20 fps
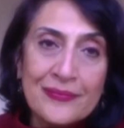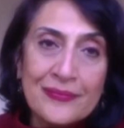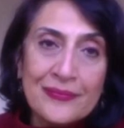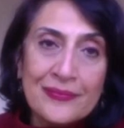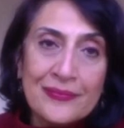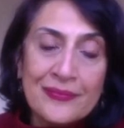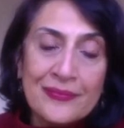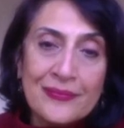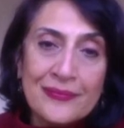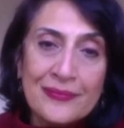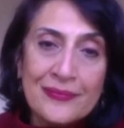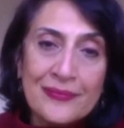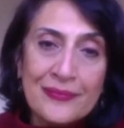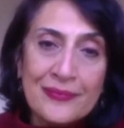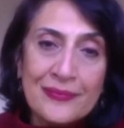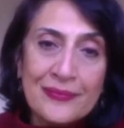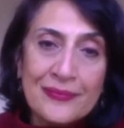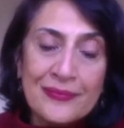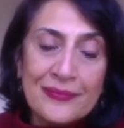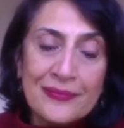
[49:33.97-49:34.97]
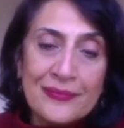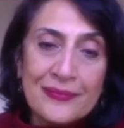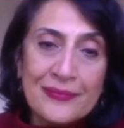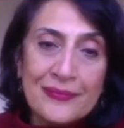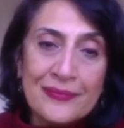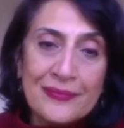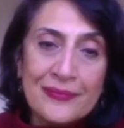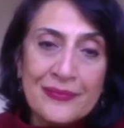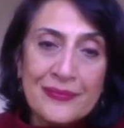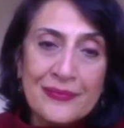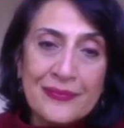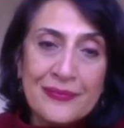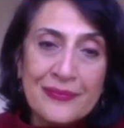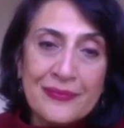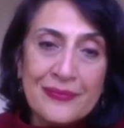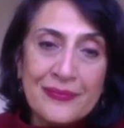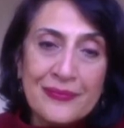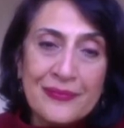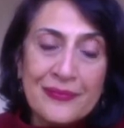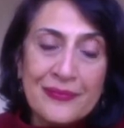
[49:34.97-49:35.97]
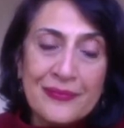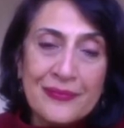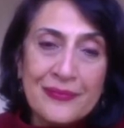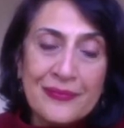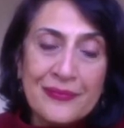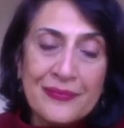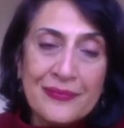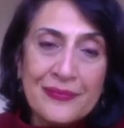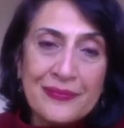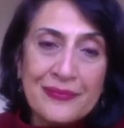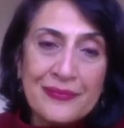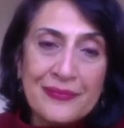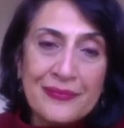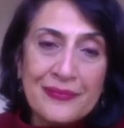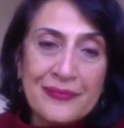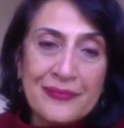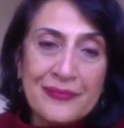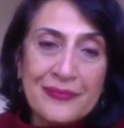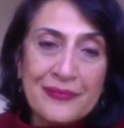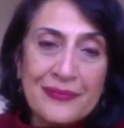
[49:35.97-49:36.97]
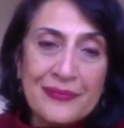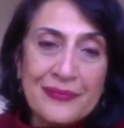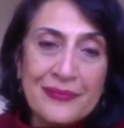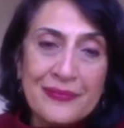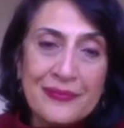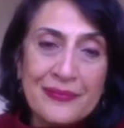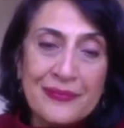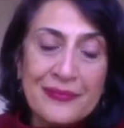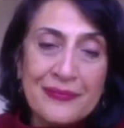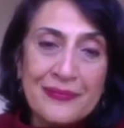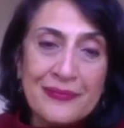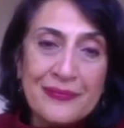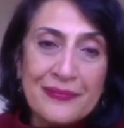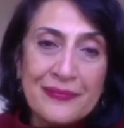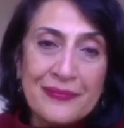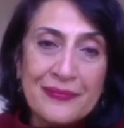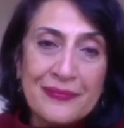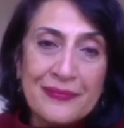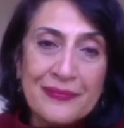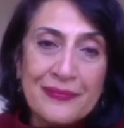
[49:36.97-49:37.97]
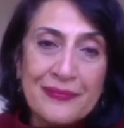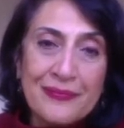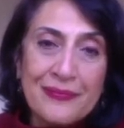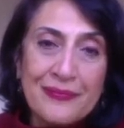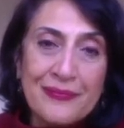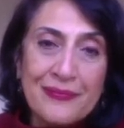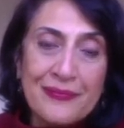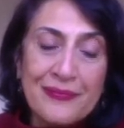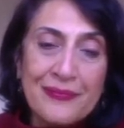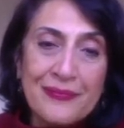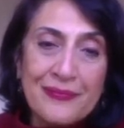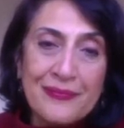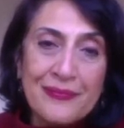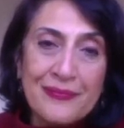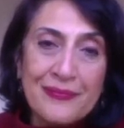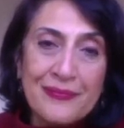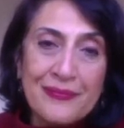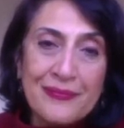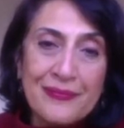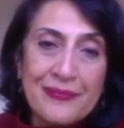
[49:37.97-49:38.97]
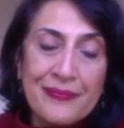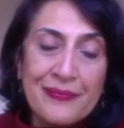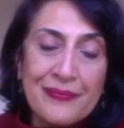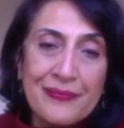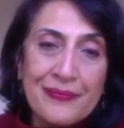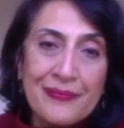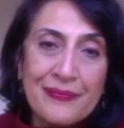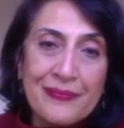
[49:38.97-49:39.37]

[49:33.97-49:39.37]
(not speaking)